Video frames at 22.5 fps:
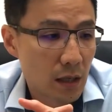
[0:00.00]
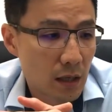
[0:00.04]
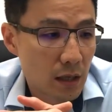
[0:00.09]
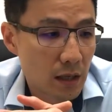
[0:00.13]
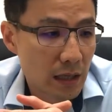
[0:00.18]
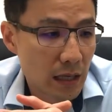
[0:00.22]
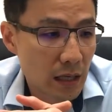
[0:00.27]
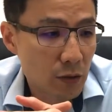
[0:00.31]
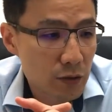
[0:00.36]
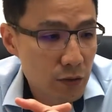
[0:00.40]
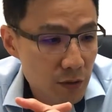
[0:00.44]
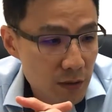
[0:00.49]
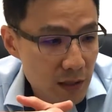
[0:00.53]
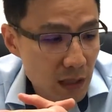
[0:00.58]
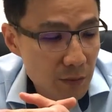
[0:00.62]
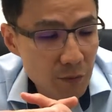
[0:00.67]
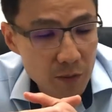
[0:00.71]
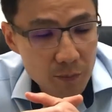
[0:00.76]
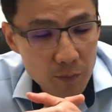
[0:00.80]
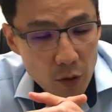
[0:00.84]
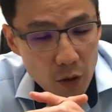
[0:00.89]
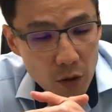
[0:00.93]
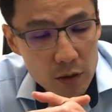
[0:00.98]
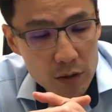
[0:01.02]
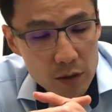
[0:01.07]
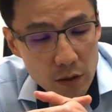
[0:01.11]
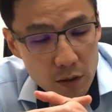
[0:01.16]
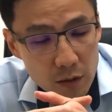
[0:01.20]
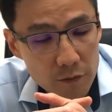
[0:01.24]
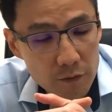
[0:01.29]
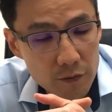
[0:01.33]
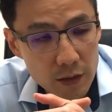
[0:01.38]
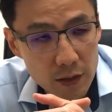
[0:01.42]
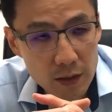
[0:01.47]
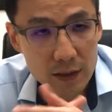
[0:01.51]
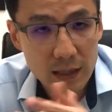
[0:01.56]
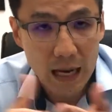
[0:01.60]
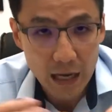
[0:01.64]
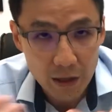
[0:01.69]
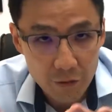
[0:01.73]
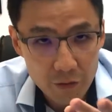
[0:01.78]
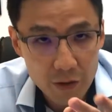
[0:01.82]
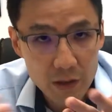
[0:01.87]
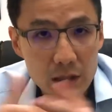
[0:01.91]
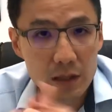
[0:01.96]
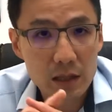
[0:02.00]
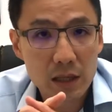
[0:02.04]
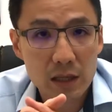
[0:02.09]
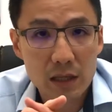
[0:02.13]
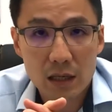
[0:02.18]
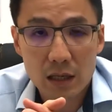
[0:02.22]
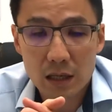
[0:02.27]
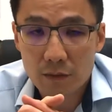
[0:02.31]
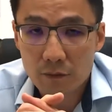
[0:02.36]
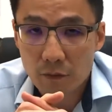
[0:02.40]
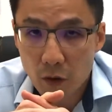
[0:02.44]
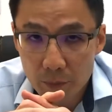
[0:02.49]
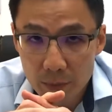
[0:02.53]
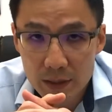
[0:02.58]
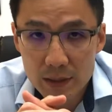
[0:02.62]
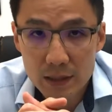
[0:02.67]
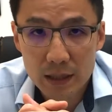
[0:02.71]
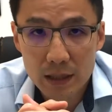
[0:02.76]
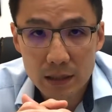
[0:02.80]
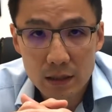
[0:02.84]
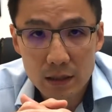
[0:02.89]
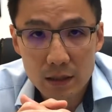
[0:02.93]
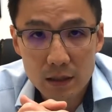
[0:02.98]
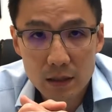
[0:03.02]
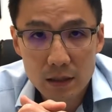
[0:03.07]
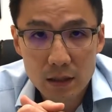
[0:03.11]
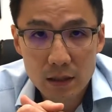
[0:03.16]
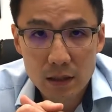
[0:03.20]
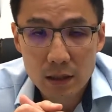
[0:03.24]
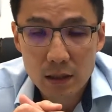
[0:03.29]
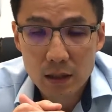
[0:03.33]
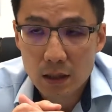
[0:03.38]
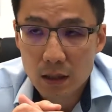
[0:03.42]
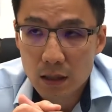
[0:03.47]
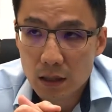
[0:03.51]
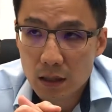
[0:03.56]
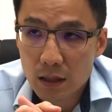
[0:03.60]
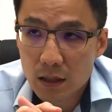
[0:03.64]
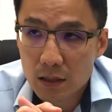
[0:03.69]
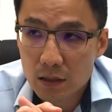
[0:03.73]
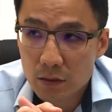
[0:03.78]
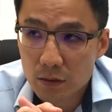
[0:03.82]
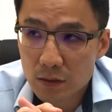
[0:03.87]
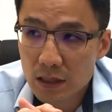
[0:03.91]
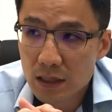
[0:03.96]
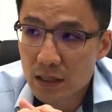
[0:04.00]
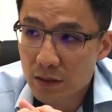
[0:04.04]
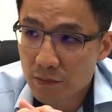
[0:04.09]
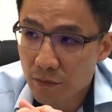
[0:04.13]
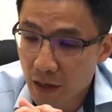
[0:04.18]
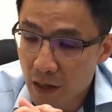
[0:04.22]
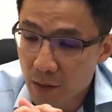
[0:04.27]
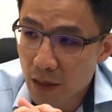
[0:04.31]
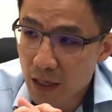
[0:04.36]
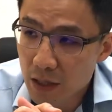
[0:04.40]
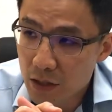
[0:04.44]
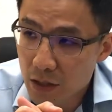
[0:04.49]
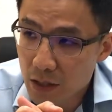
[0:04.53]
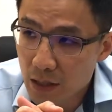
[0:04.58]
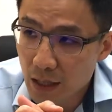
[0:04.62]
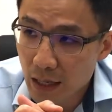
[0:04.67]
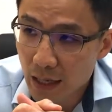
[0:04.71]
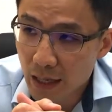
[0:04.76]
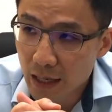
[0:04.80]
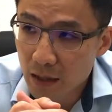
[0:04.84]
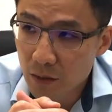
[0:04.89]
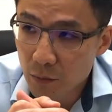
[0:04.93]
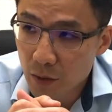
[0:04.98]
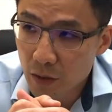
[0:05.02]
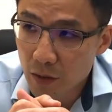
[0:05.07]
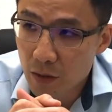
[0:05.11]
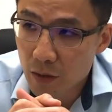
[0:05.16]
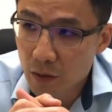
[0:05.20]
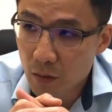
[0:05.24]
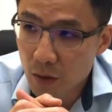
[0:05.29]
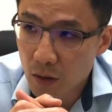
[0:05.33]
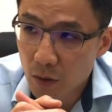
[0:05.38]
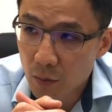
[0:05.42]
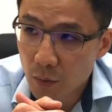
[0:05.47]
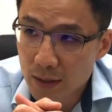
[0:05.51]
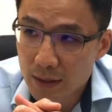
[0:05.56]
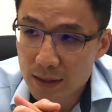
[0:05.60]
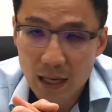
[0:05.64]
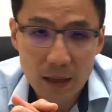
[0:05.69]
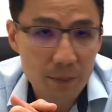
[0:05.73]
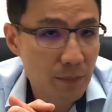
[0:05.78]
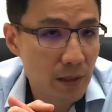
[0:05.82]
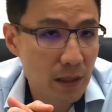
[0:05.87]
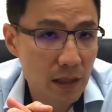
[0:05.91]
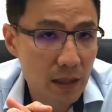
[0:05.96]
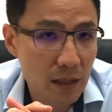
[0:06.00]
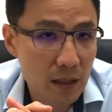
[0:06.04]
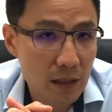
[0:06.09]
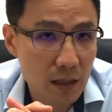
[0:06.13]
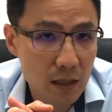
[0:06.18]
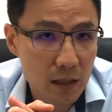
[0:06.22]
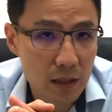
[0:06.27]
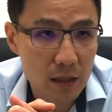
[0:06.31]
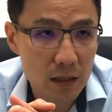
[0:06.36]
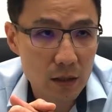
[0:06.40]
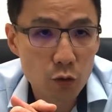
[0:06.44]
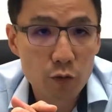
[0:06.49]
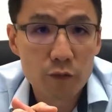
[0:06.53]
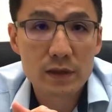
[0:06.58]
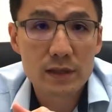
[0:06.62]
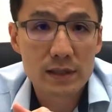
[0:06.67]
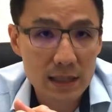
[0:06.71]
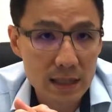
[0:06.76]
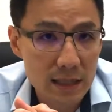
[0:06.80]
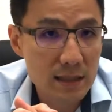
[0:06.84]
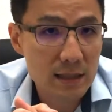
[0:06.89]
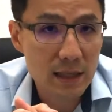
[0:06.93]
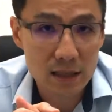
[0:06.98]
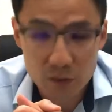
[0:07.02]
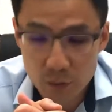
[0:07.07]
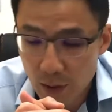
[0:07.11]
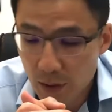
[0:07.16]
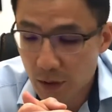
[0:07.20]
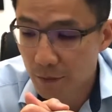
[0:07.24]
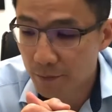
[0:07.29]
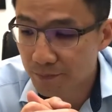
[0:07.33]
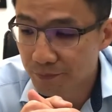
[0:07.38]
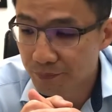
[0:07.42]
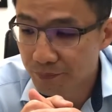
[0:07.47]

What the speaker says: There are also some reports of diarrhea and vomiting. So this is very much in line with what's happening overseas as well.